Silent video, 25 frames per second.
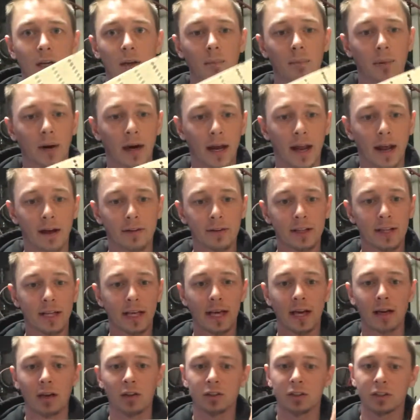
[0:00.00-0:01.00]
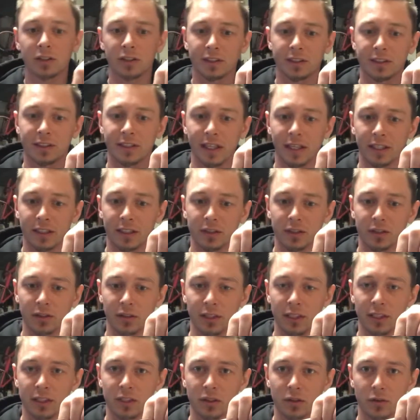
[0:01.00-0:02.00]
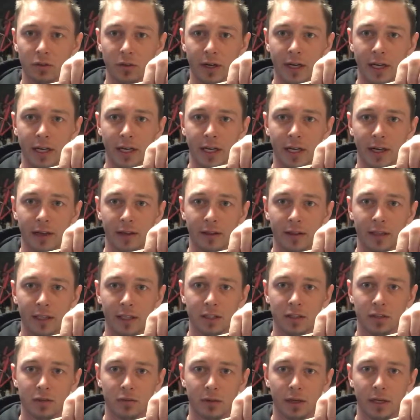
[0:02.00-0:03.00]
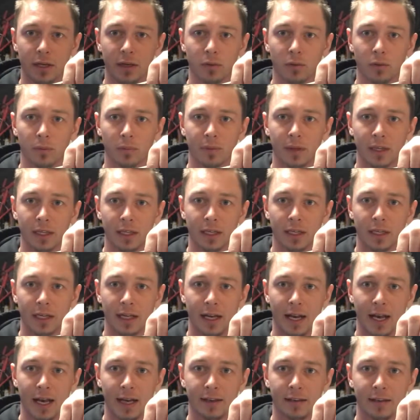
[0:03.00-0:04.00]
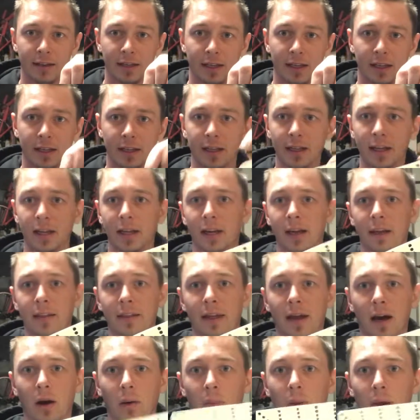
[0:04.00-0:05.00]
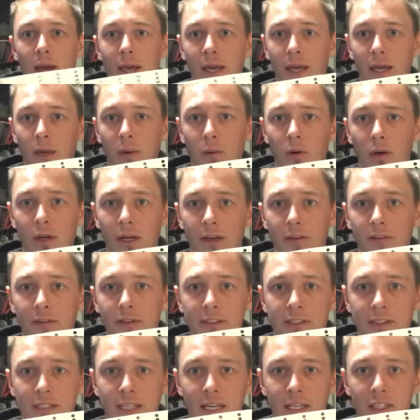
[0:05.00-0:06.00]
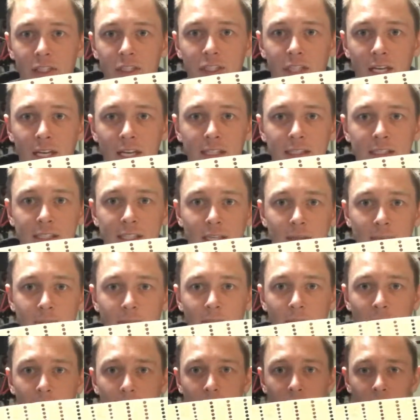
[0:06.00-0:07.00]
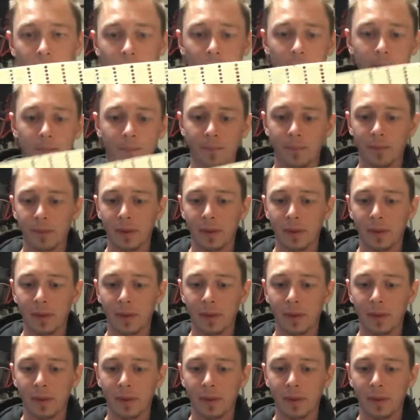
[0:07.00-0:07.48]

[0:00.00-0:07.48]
But everything else is 6. So these 3 and these 3 will be connected. That way it will give us that chasing pattern.